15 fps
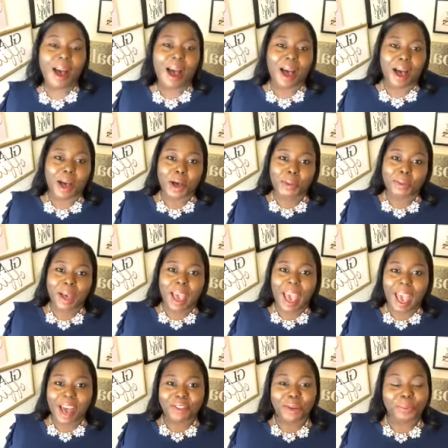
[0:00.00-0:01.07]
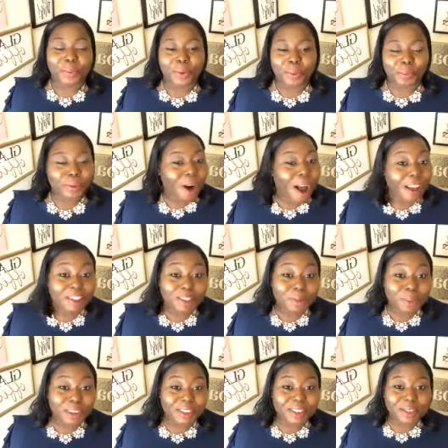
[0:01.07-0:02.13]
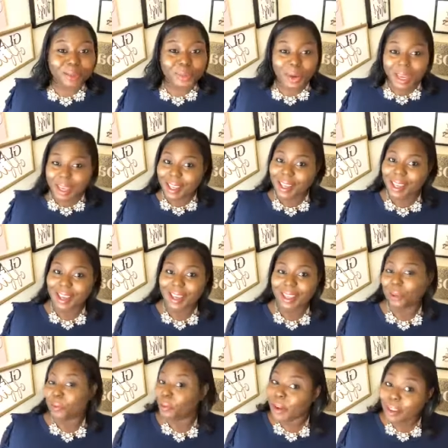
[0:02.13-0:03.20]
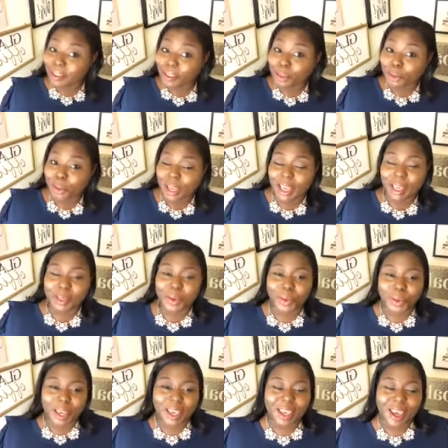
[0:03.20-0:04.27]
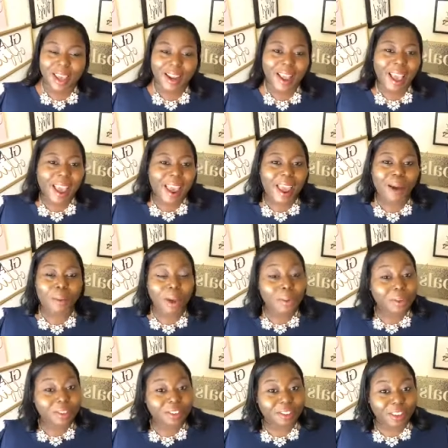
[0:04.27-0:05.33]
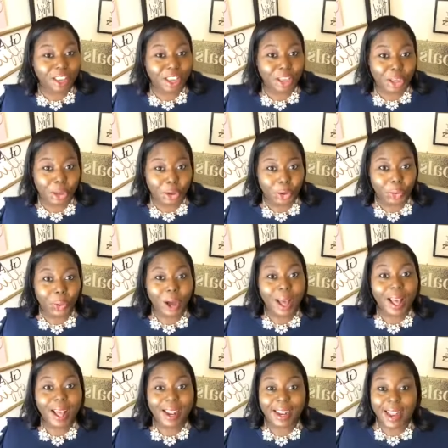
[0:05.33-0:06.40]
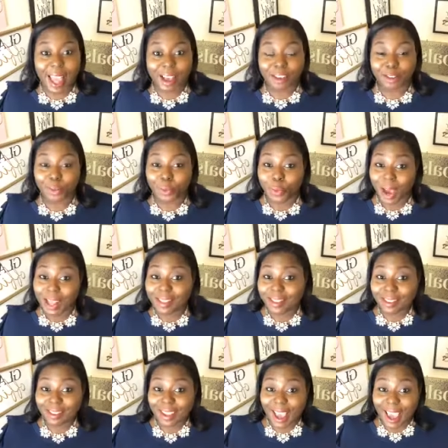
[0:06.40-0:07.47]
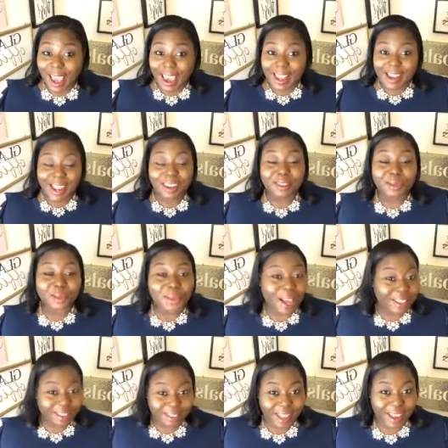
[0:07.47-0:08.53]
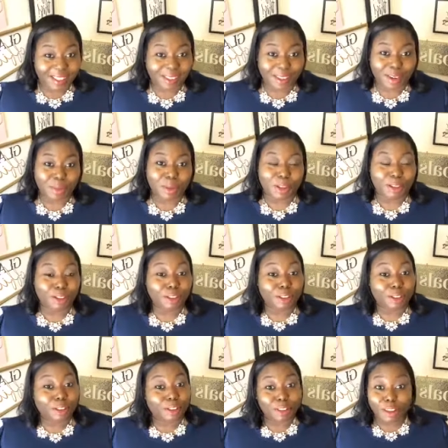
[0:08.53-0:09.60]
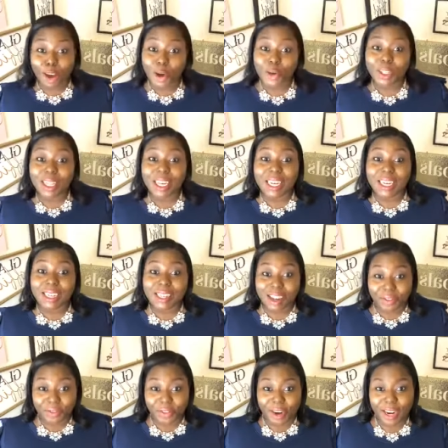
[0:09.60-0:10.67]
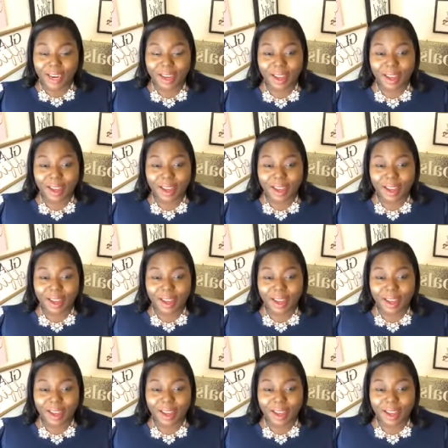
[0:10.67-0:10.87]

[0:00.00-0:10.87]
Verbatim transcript: Um, have a prosperous week. The rest of the week and the weekend, and we will see you next Wednesday. Next Wednesday is going to be totally different.